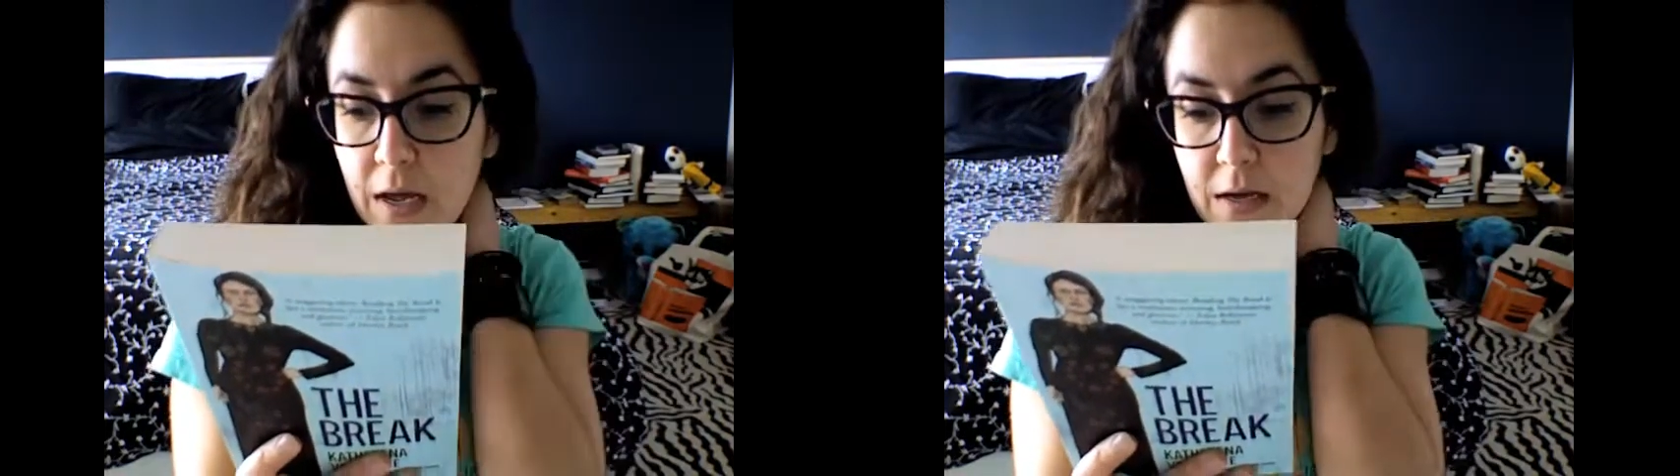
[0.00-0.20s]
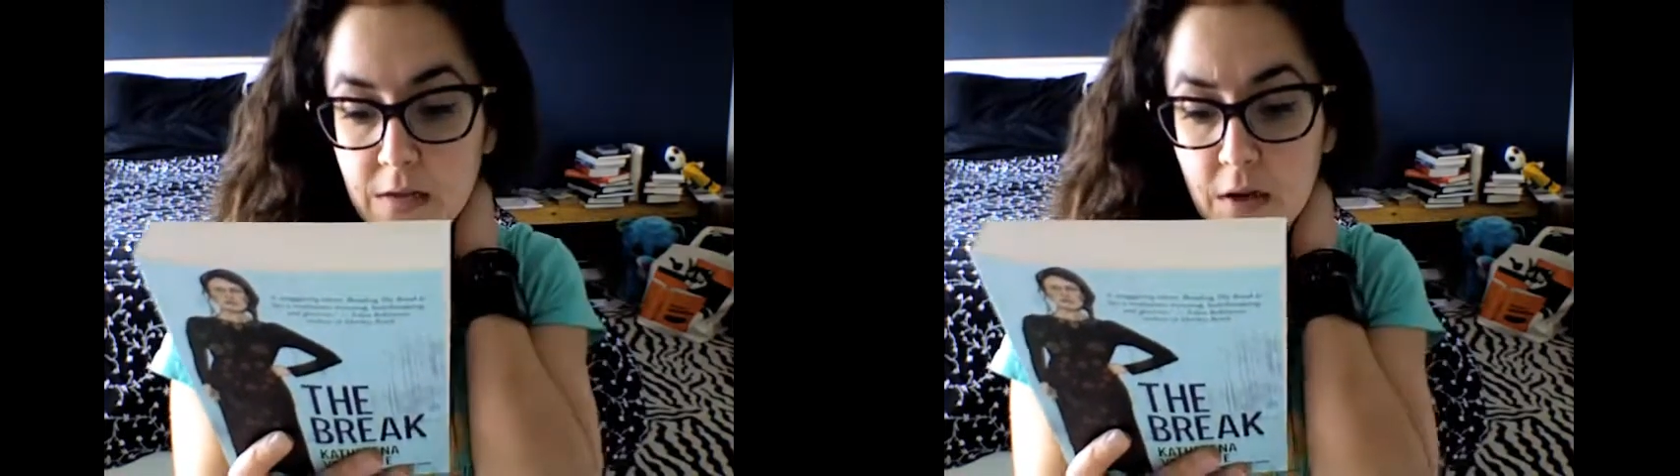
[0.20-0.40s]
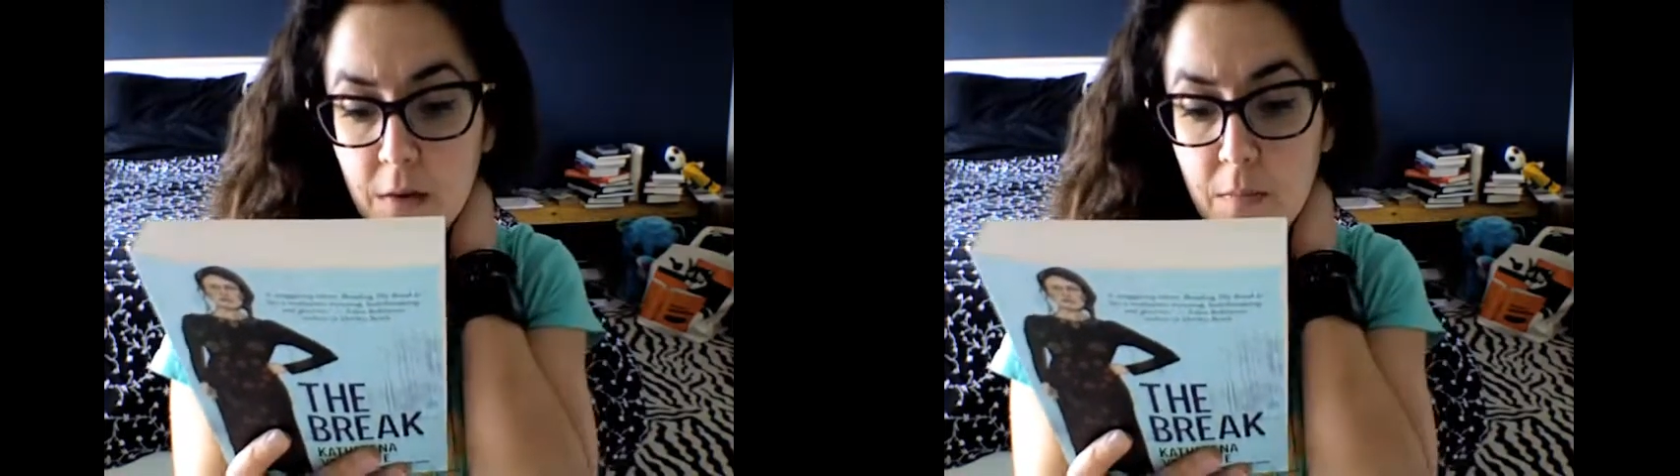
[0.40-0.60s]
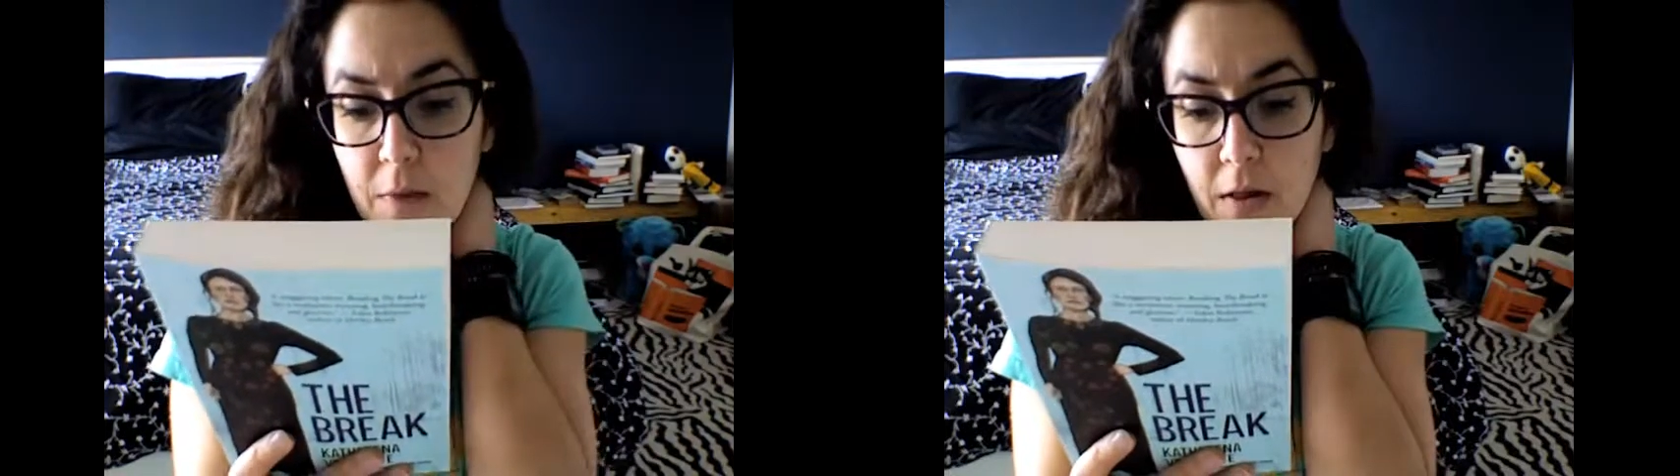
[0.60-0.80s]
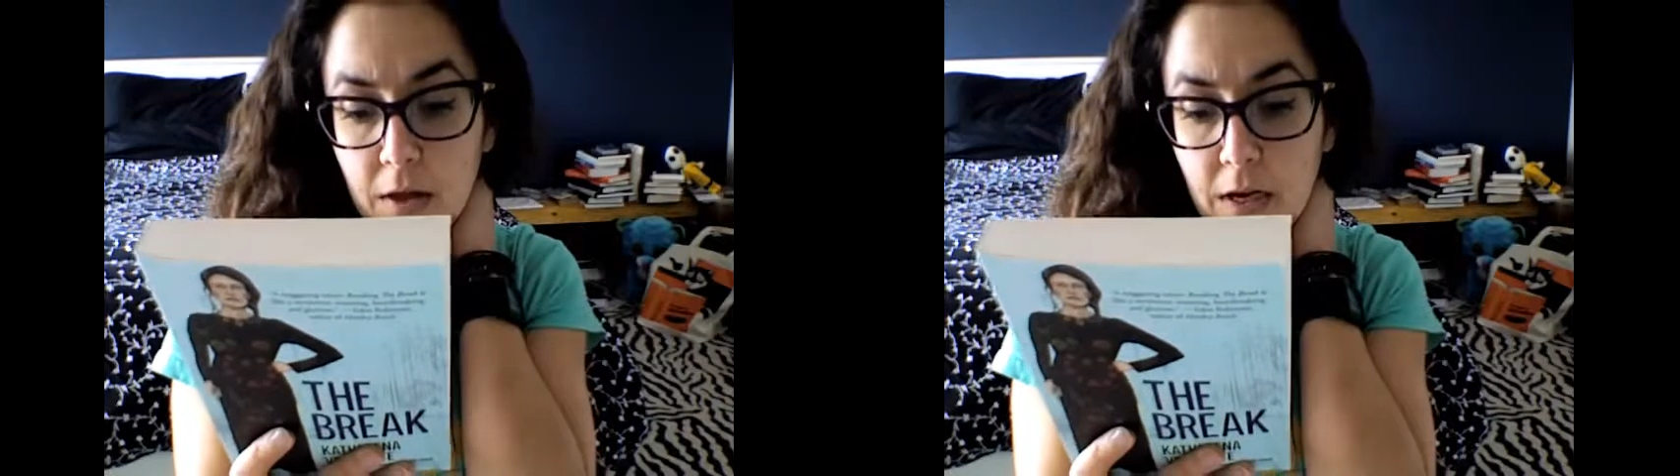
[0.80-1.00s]
It is a
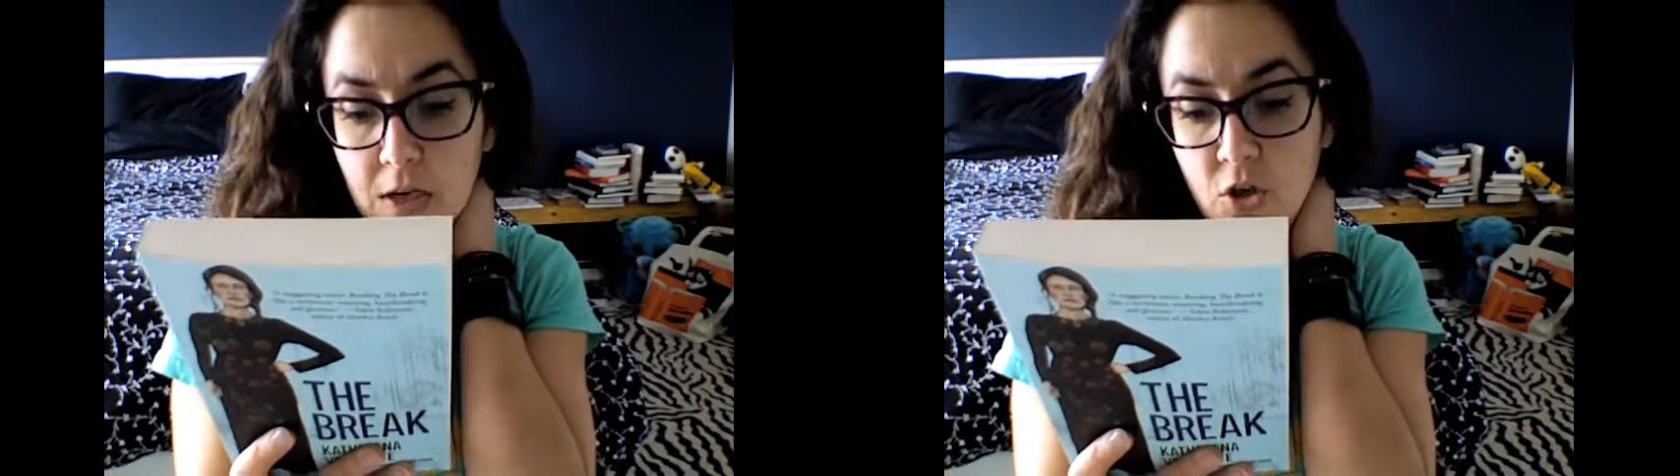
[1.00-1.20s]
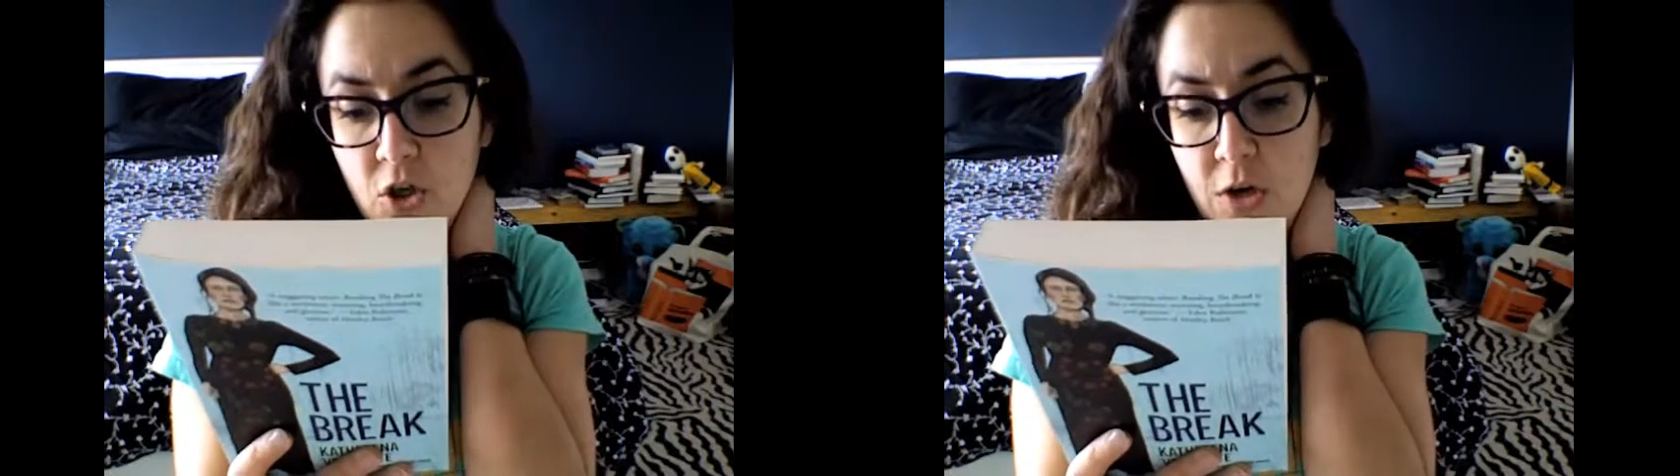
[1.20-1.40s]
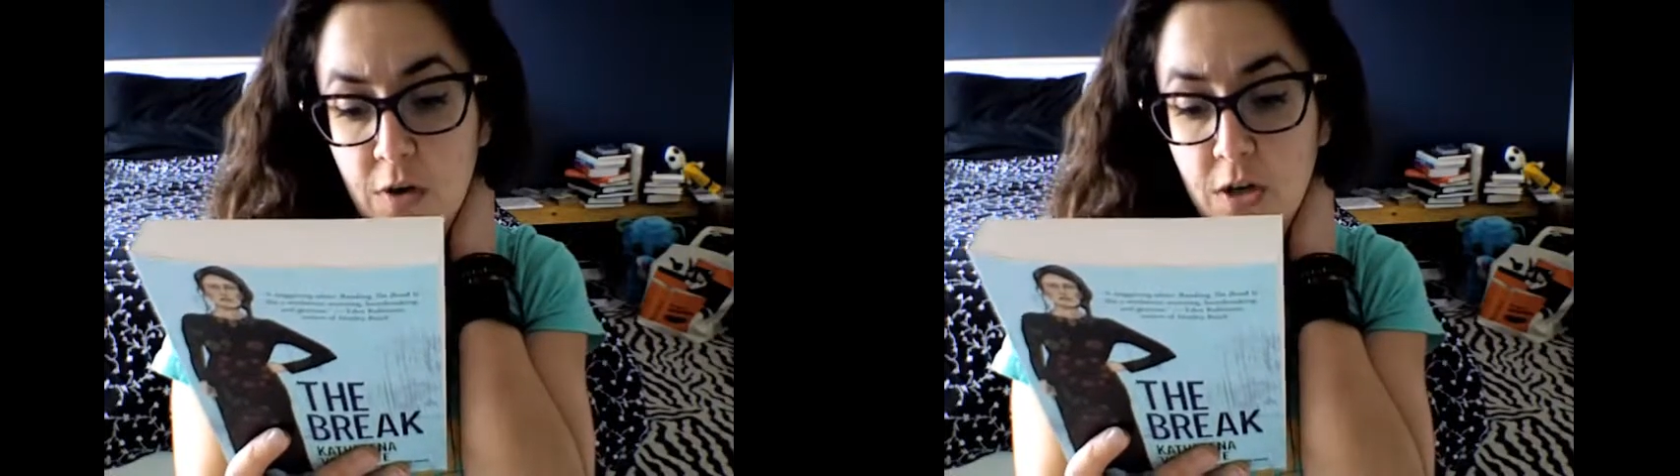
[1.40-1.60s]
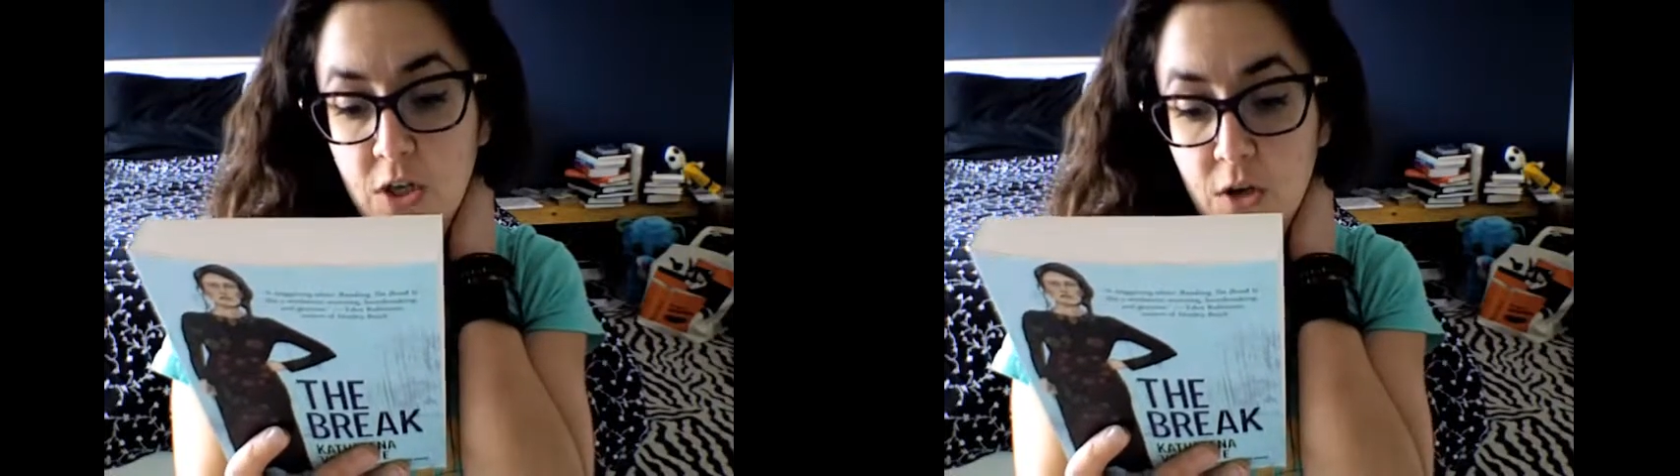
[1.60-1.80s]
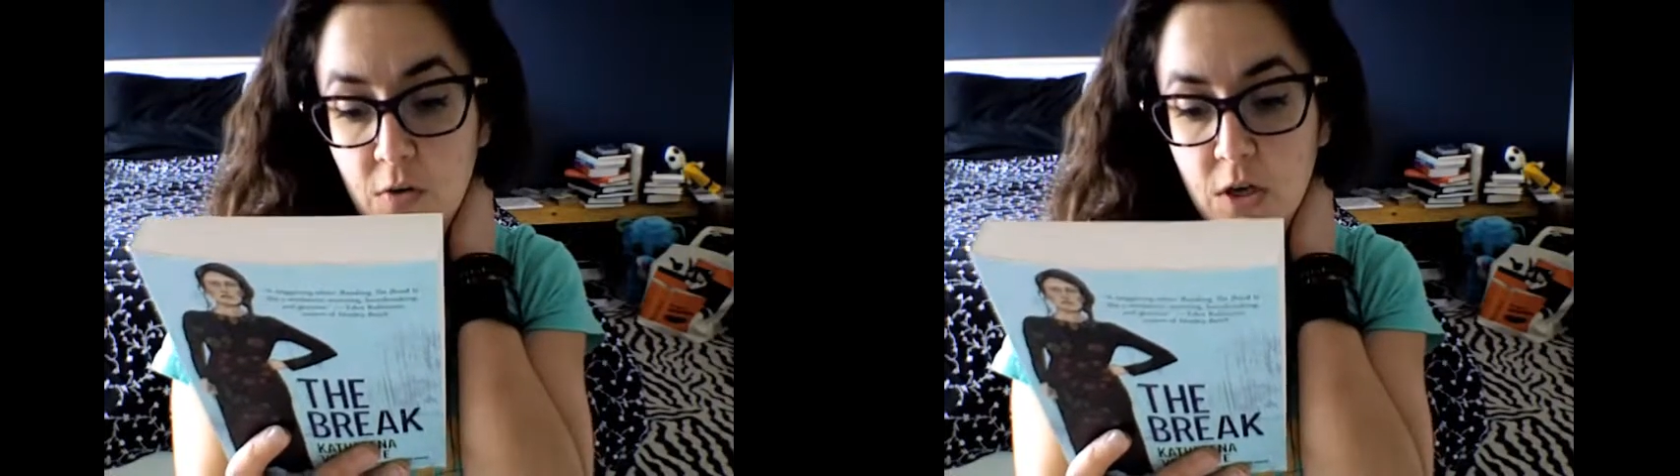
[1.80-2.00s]
compelling
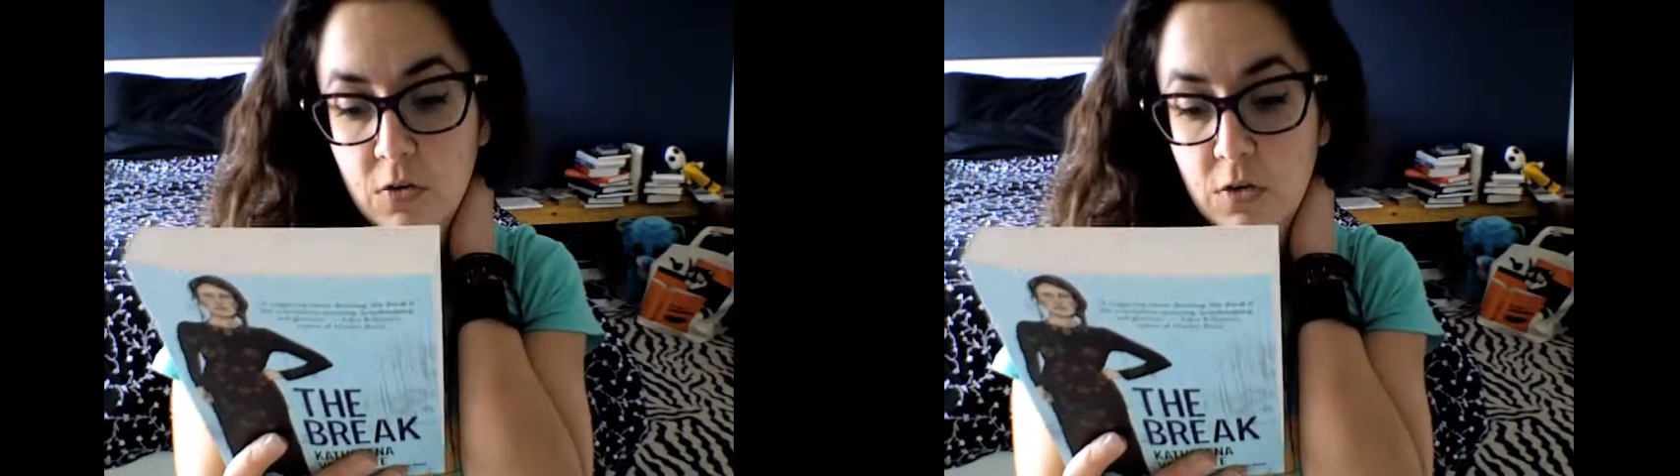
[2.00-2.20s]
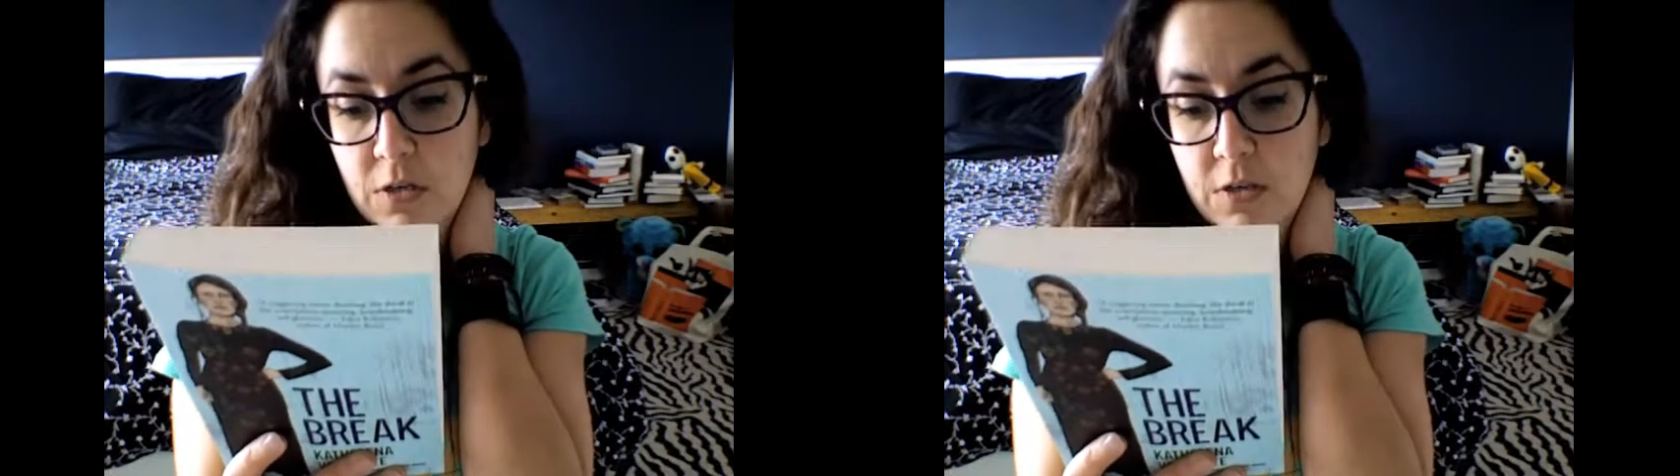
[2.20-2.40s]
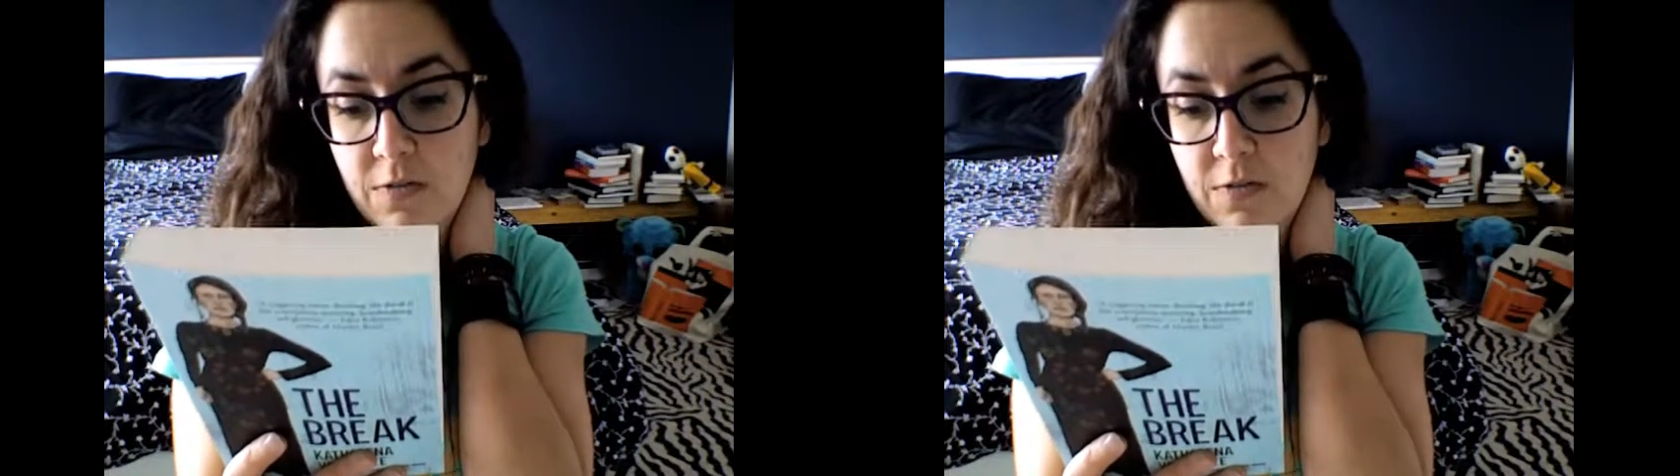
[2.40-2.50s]
intergenerational